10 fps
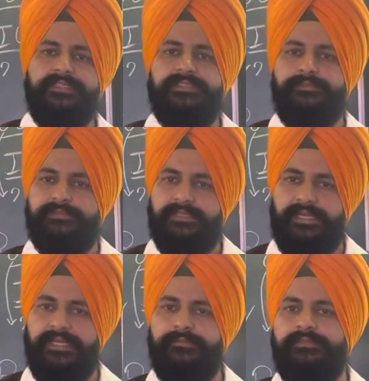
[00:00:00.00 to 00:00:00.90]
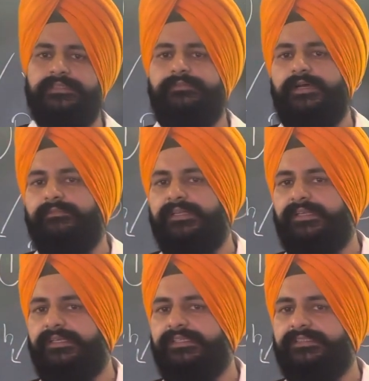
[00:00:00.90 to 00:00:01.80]
subscribe this Pharma
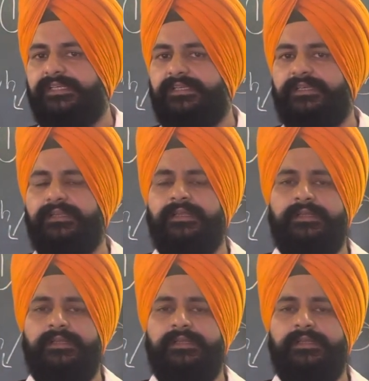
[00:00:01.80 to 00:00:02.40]
Learning channel.